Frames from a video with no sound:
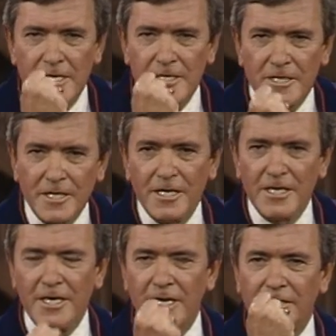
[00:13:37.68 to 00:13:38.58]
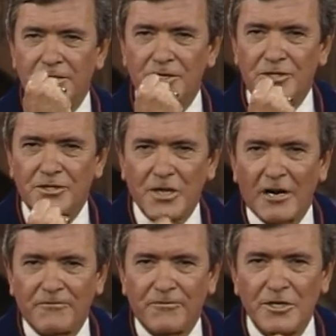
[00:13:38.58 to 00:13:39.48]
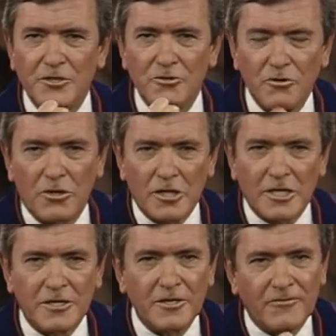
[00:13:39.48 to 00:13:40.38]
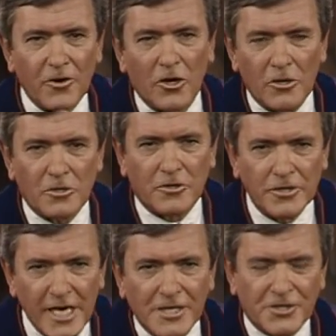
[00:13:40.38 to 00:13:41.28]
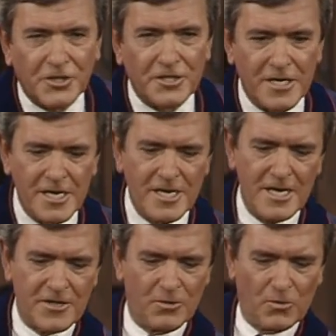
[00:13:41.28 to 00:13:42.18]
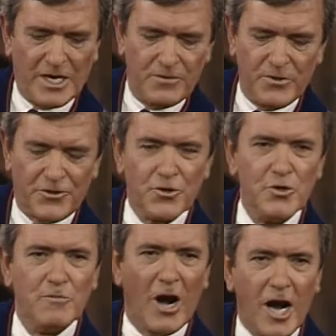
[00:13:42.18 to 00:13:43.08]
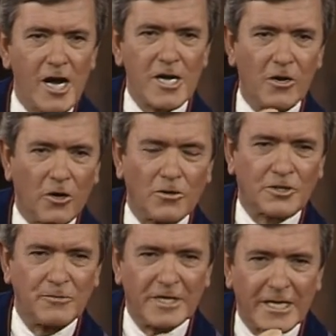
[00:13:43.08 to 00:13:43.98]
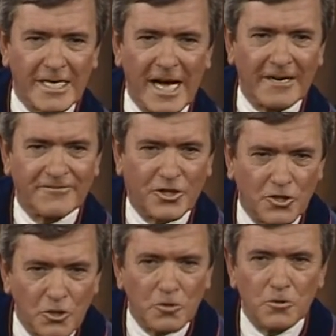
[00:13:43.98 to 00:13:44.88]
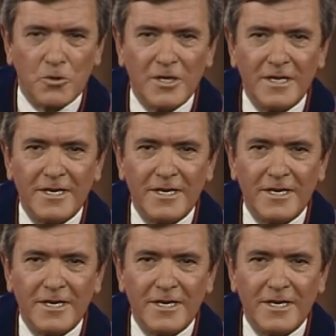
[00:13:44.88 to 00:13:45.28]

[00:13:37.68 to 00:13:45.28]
And he is the sovereign Lord of all creation, the one with whom I ultimately have to do,